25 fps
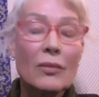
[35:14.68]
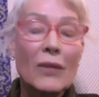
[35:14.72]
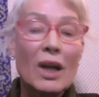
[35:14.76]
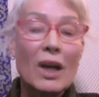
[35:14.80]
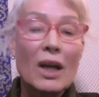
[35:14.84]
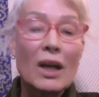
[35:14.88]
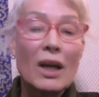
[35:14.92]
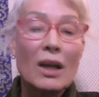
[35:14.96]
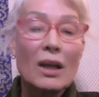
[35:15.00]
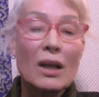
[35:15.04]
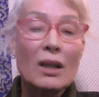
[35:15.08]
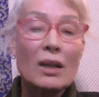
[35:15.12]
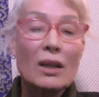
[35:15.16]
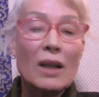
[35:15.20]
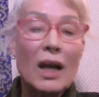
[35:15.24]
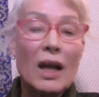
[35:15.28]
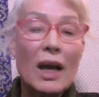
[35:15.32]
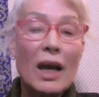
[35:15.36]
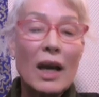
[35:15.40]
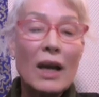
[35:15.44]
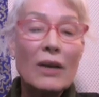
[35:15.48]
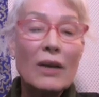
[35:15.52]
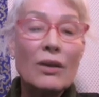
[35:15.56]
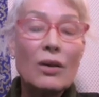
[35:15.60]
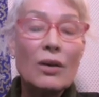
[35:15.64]
The
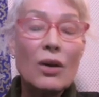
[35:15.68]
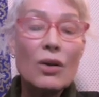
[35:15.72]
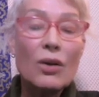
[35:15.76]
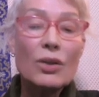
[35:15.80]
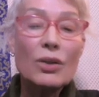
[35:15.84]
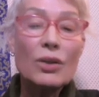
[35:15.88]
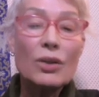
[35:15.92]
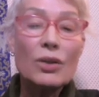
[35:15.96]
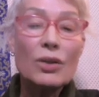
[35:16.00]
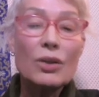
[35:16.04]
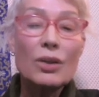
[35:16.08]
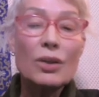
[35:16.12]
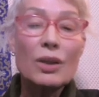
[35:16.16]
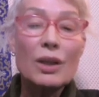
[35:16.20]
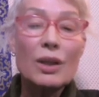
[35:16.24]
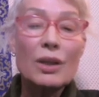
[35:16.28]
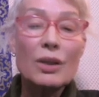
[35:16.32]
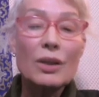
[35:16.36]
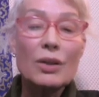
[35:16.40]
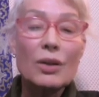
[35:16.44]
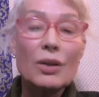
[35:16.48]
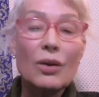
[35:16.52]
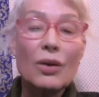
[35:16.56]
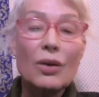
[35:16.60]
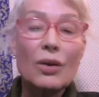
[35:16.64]
eighth
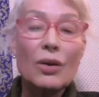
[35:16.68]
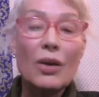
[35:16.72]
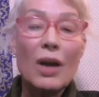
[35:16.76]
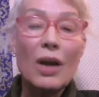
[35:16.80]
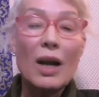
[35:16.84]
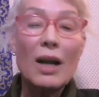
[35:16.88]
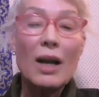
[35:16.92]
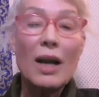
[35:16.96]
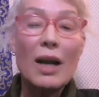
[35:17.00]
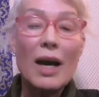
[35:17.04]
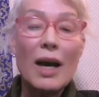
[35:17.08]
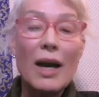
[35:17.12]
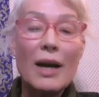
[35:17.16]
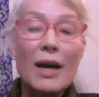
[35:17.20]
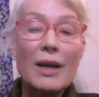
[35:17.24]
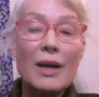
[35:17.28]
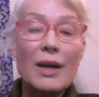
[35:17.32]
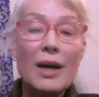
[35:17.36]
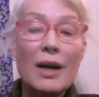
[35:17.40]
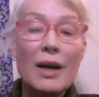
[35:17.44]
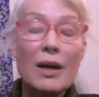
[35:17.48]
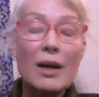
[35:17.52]
consciousness, or the Alaya,